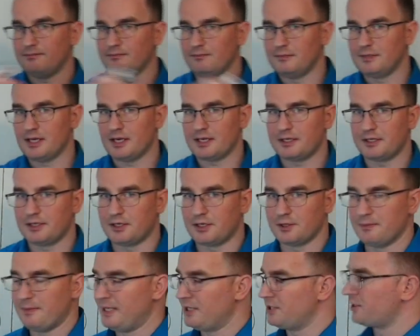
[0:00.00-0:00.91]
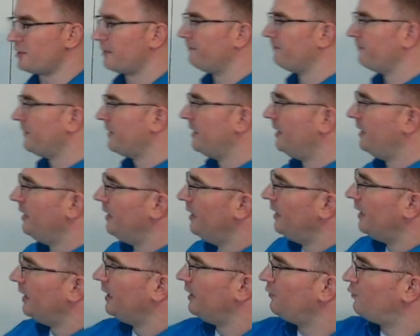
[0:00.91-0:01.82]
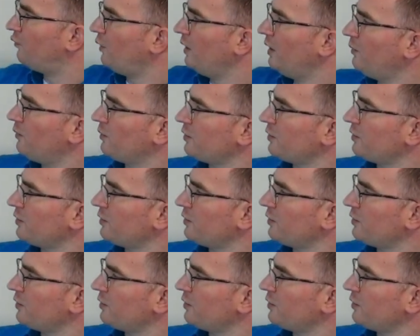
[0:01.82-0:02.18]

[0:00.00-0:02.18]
not an art major. if we were